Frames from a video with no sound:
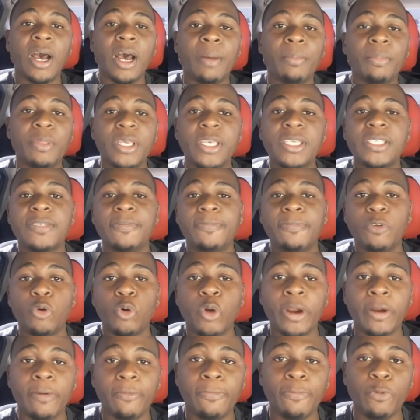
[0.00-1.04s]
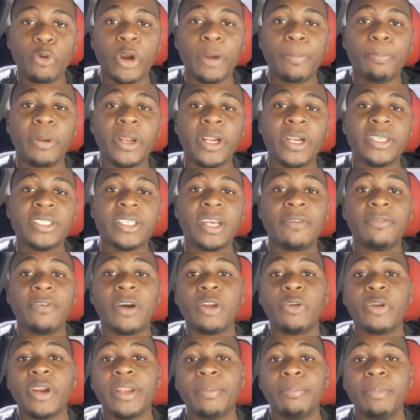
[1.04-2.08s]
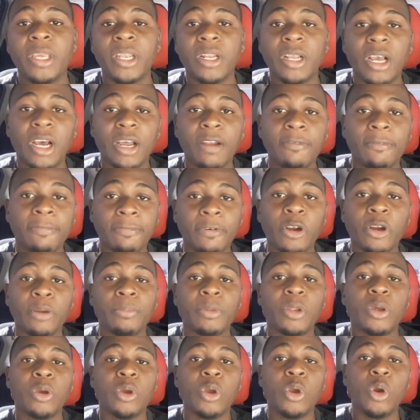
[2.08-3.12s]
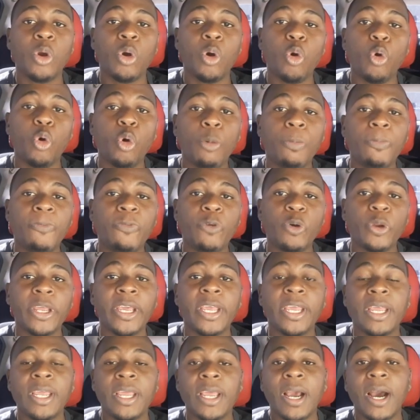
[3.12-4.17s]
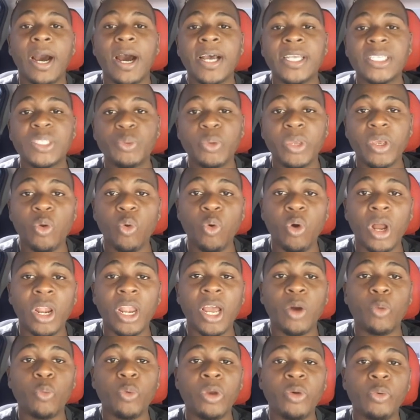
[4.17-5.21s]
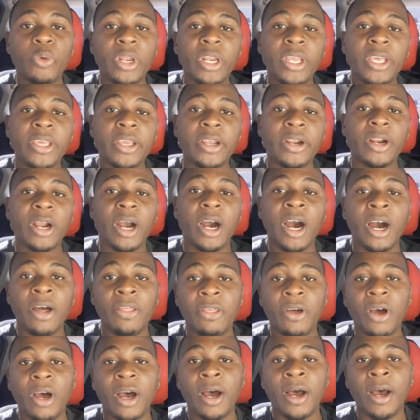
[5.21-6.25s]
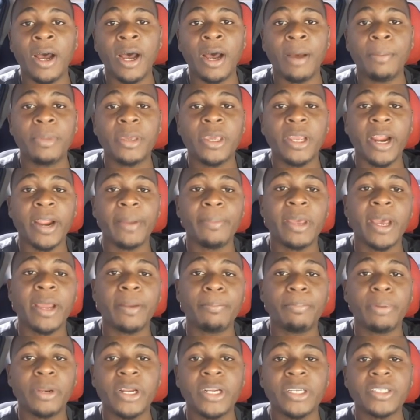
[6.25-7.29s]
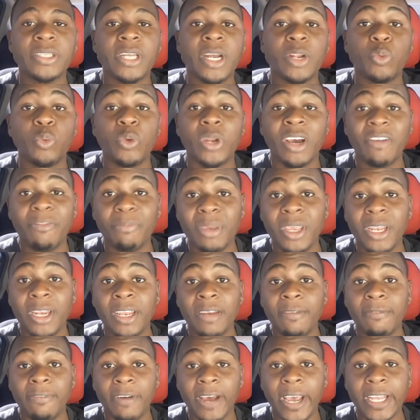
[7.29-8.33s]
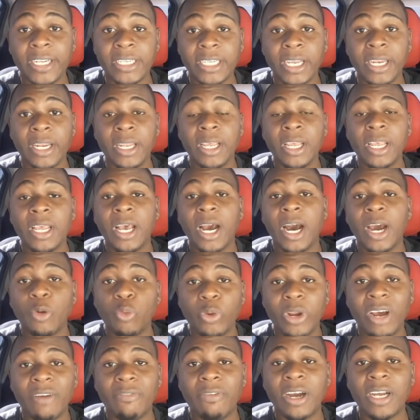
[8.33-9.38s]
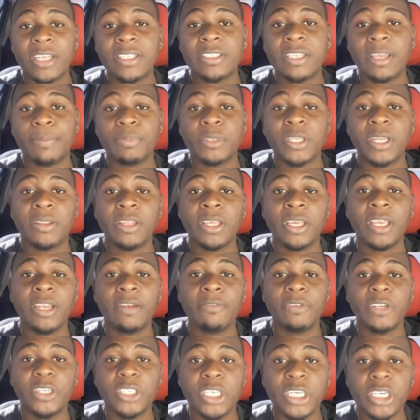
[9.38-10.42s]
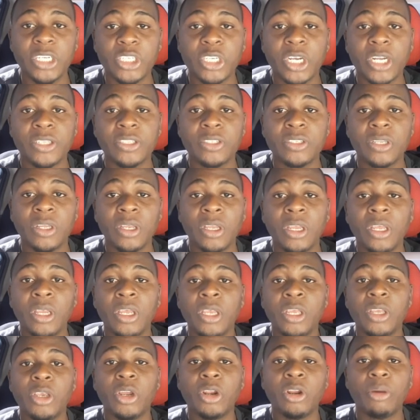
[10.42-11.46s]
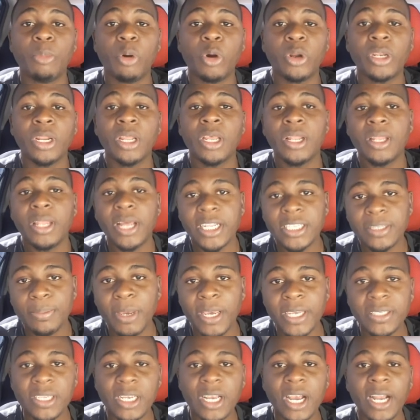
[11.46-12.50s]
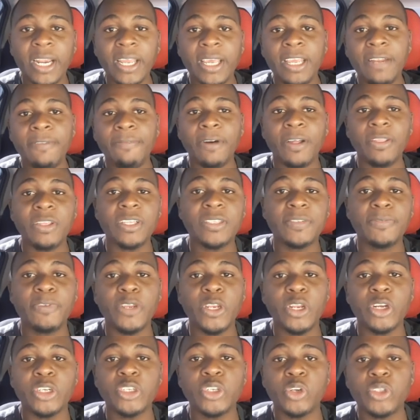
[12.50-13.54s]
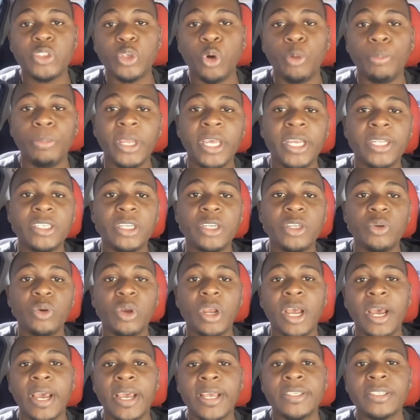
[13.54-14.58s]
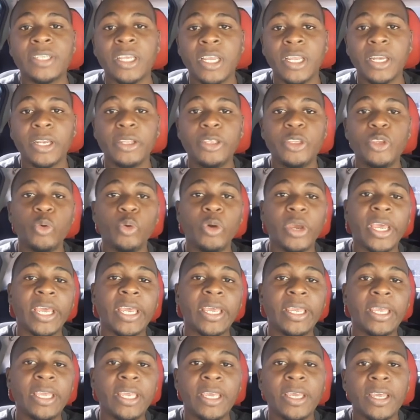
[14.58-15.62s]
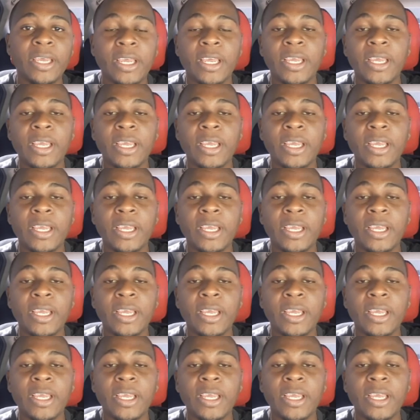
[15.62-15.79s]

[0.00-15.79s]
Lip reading: These four players have already been confirmed. Hopefully, as we go along, we will hear other Caribbean players that would have been invited and would have accepted the invitations. You know, but that's basically it for this video. Just updating you guys, the UAE